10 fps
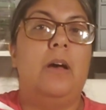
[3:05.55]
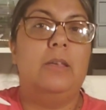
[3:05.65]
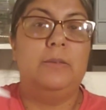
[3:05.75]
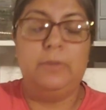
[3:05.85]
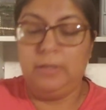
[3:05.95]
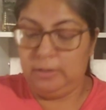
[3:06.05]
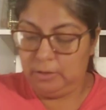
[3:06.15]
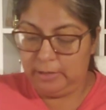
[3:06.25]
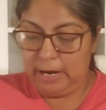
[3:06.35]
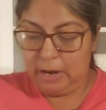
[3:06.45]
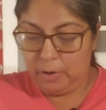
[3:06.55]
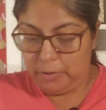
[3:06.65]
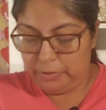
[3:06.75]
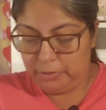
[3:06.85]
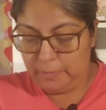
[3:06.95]
awesome scissors that
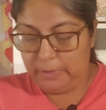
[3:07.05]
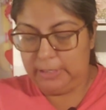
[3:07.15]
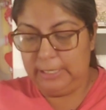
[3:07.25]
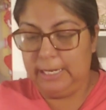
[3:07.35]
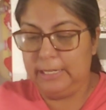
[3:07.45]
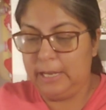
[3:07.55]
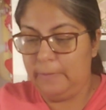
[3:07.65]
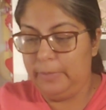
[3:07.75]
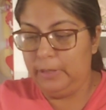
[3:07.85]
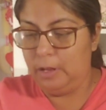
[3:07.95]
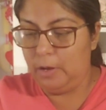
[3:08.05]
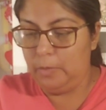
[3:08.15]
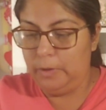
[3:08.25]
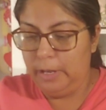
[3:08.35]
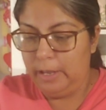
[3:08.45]
I'm going to link in down
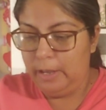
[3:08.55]
below